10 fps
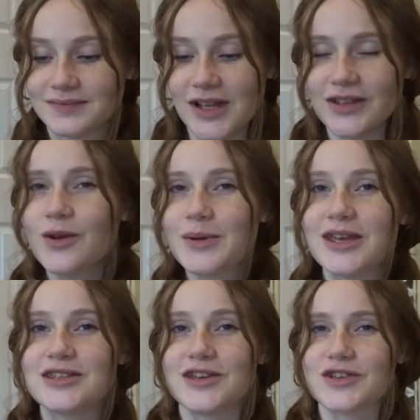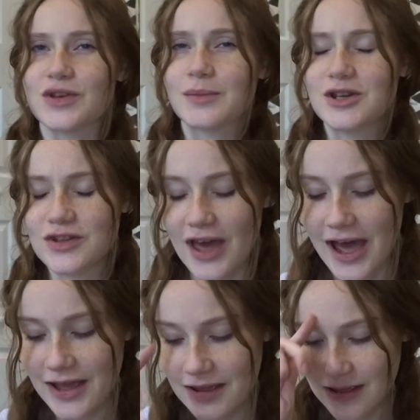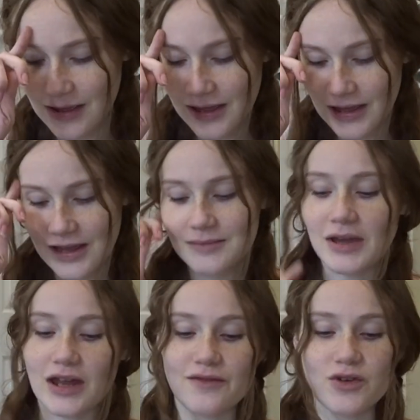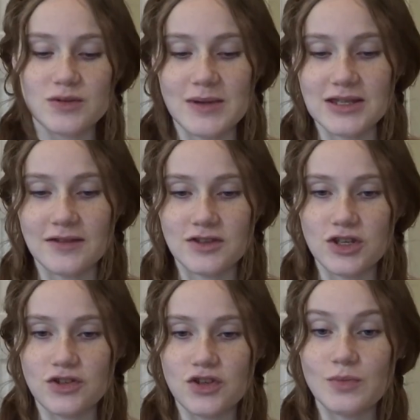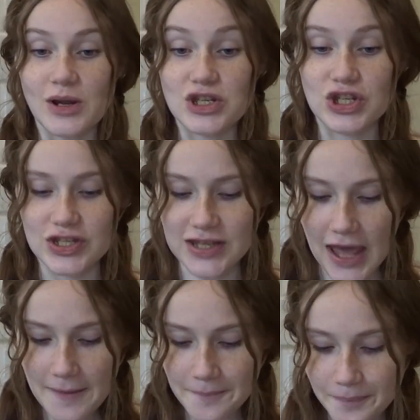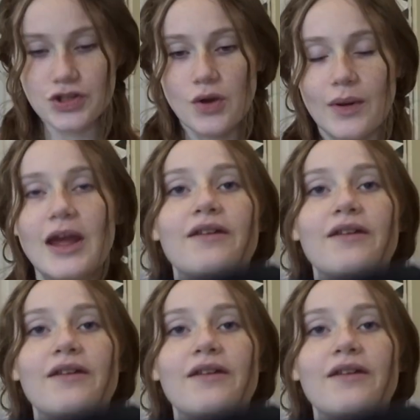little bit easier, so I'm gonna do that. Not gonna force myself to do too much just yet. So what I